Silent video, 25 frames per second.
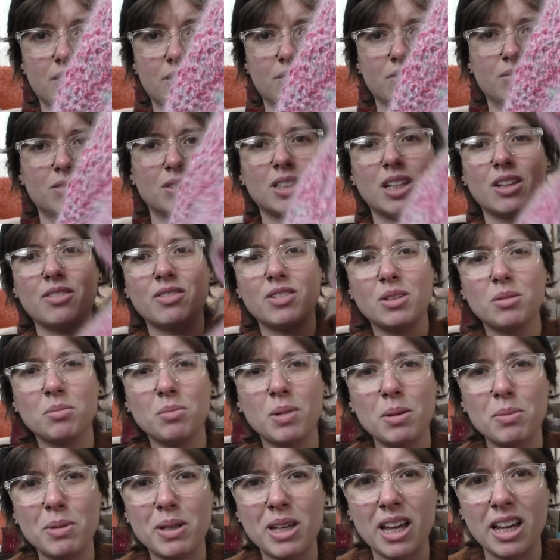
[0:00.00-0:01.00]
7,
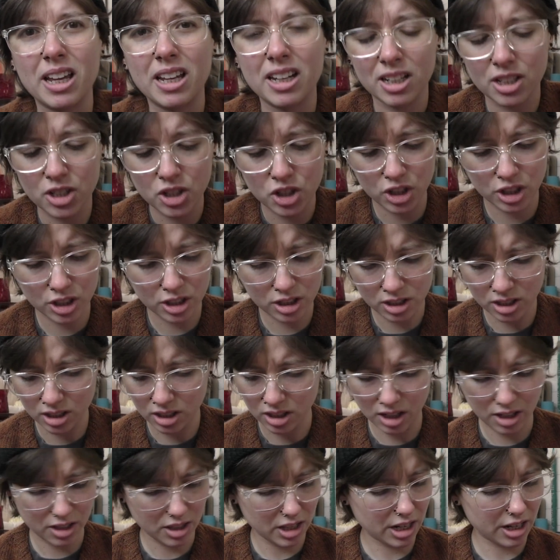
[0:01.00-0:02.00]
maybe 8 inches
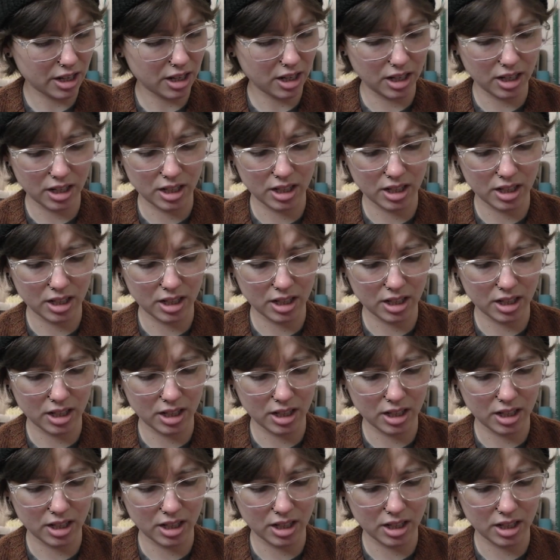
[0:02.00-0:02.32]
on there.